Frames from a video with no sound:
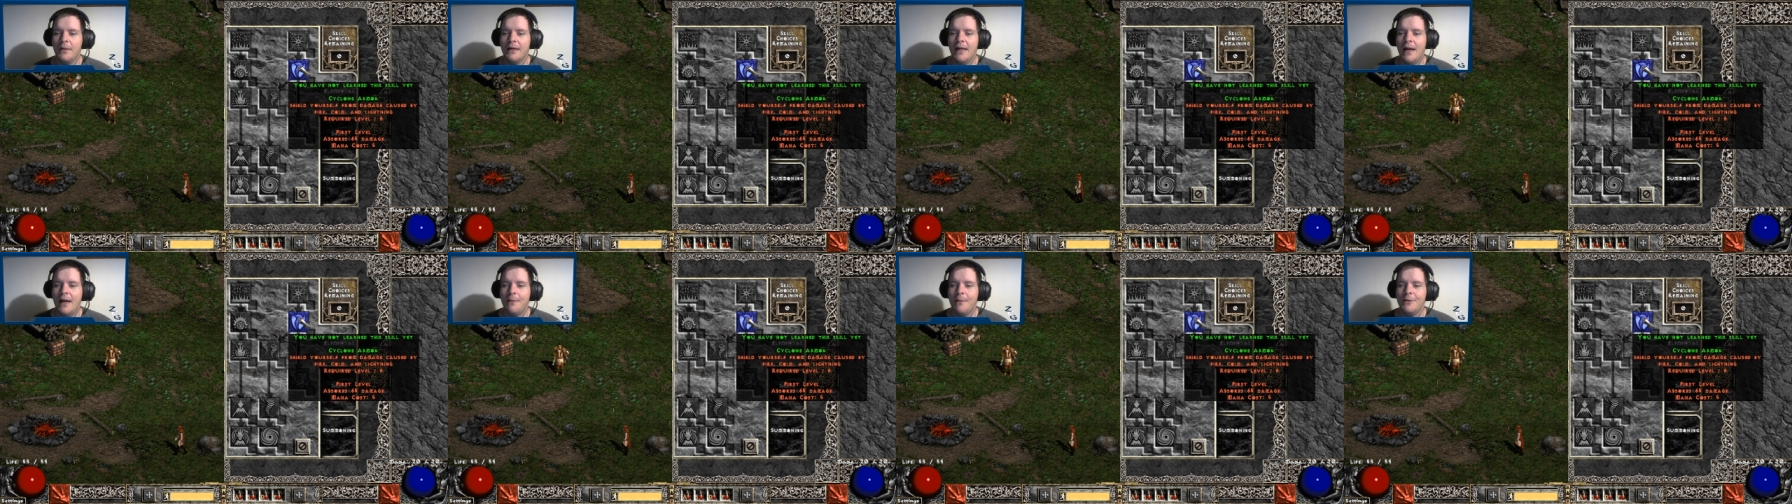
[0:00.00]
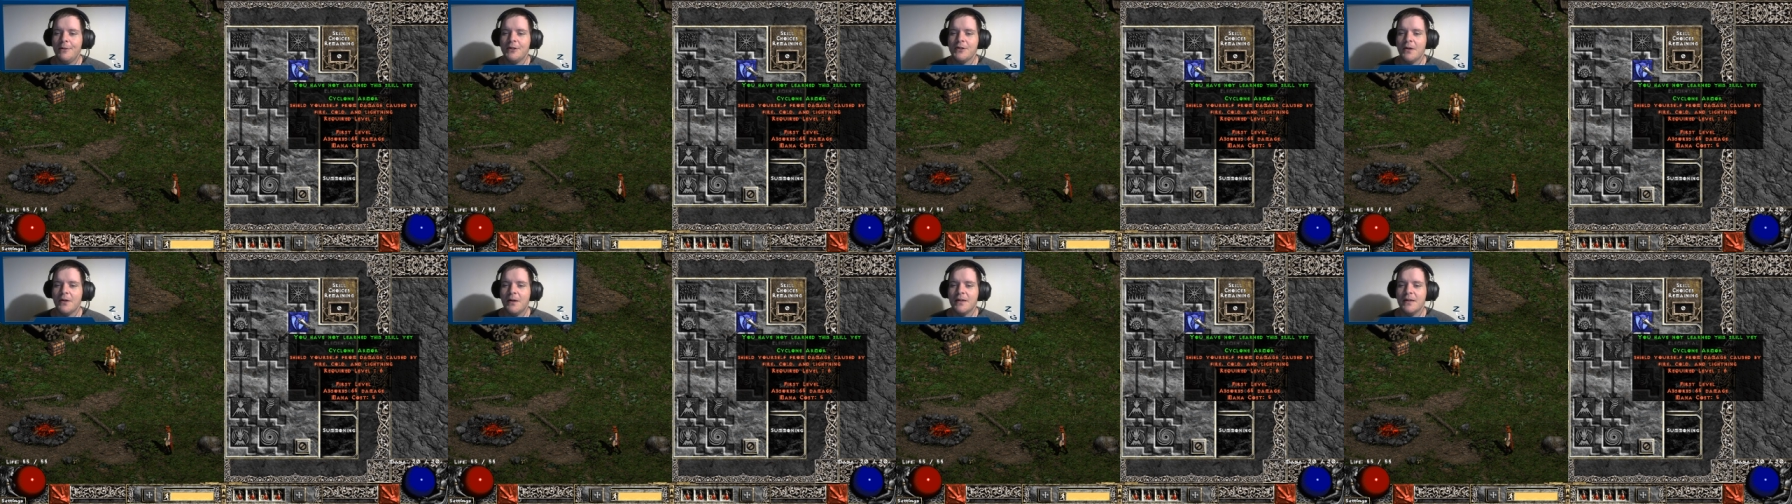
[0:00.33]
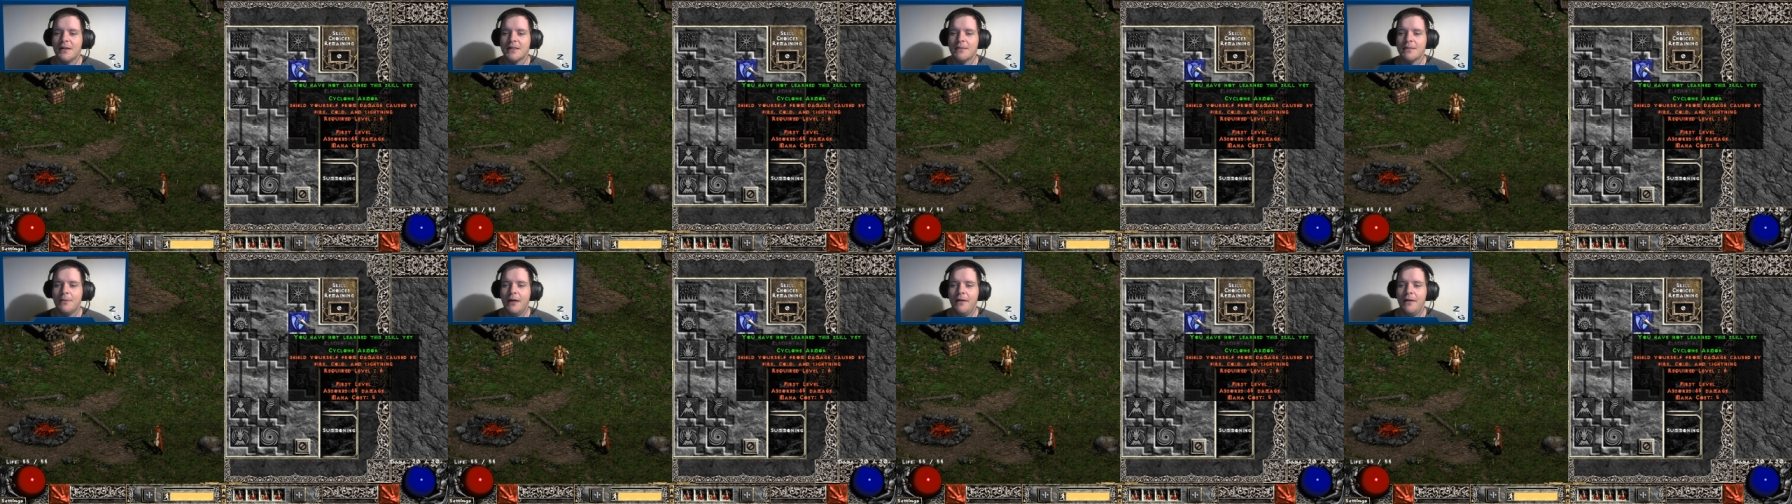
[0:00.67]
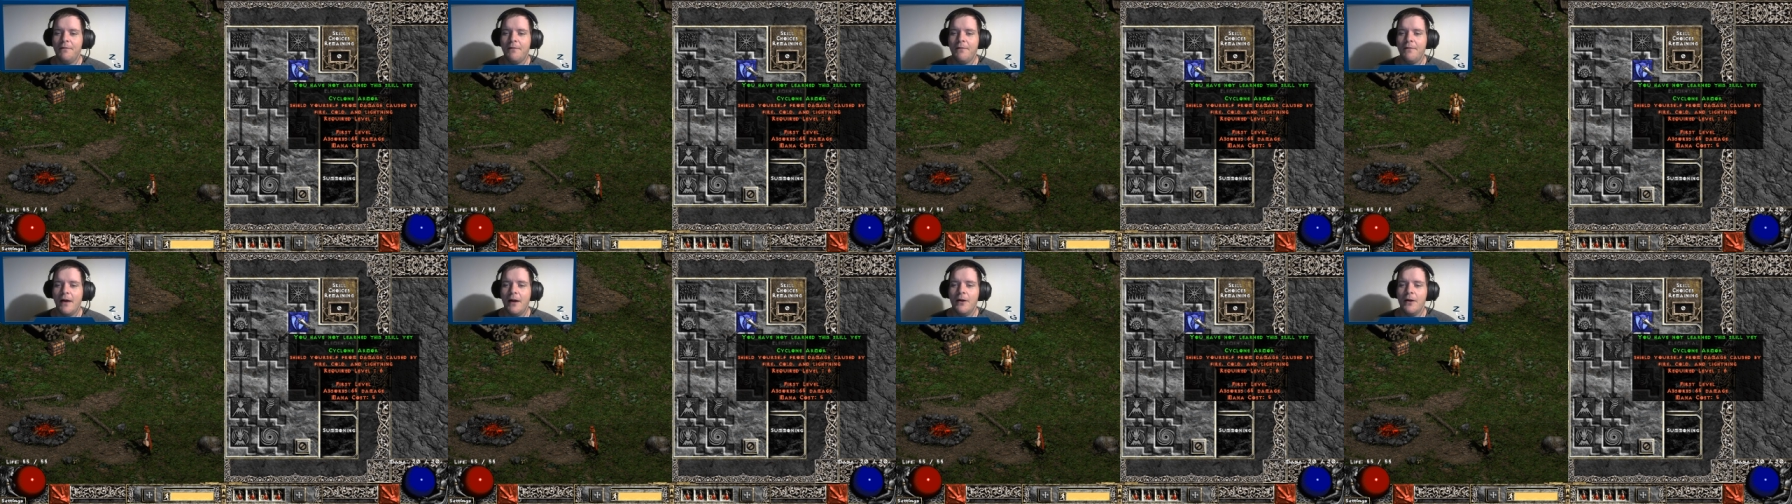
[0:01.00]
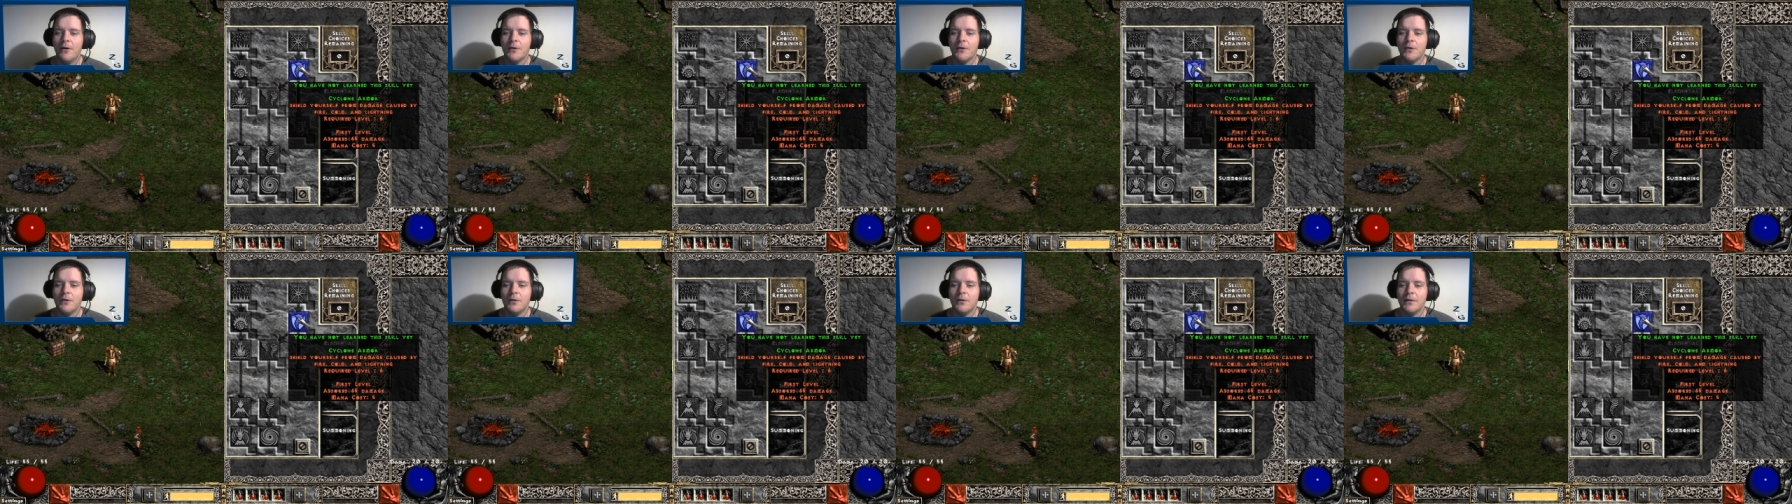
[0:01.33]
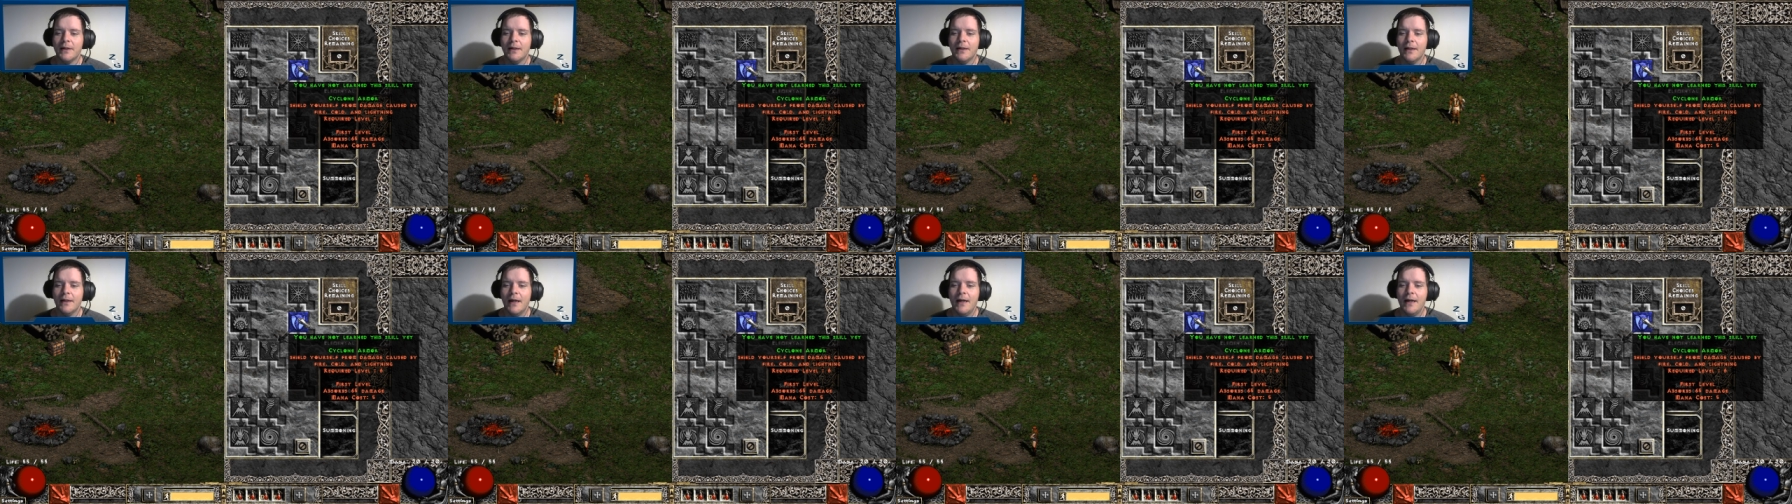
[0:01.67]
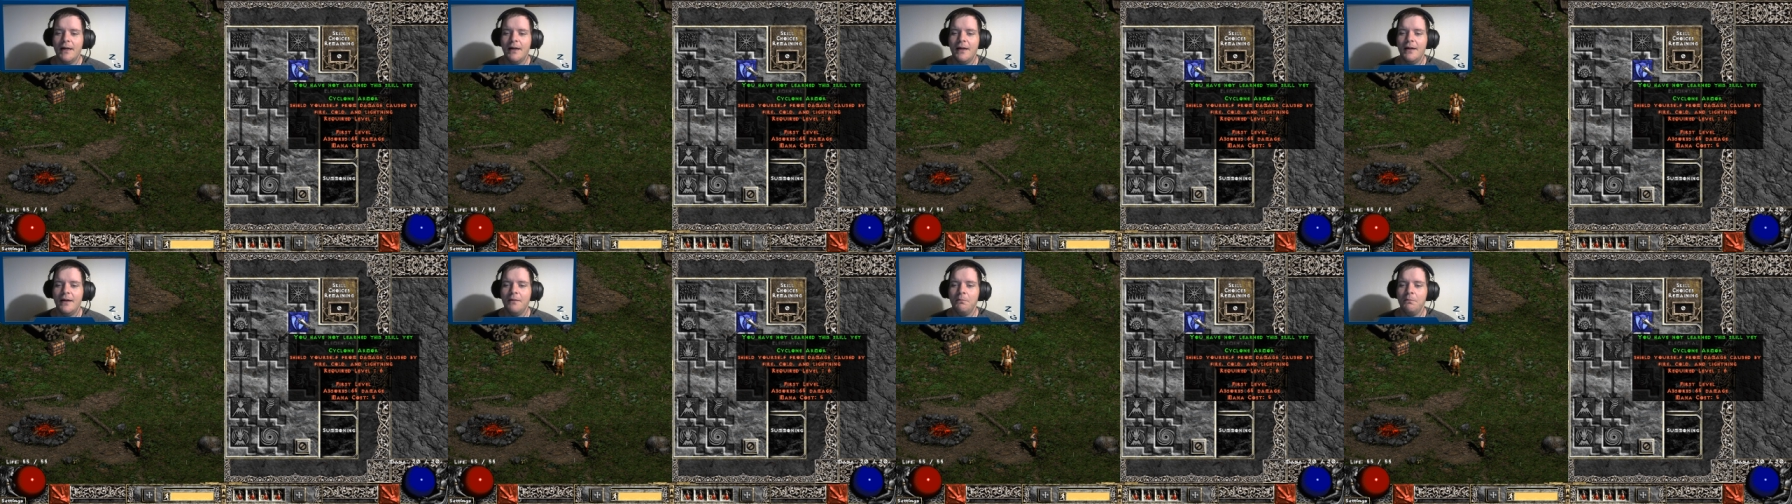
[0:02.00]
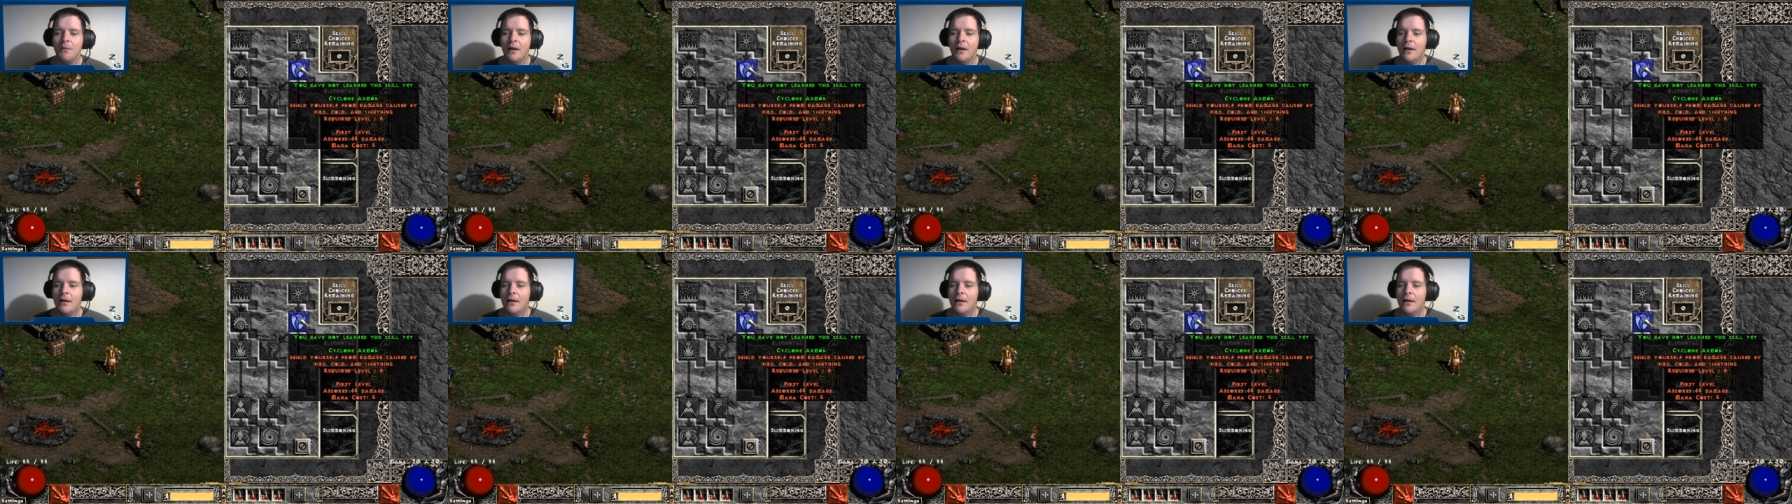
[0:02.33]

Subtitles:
damage caused by fire, cold, and lightning.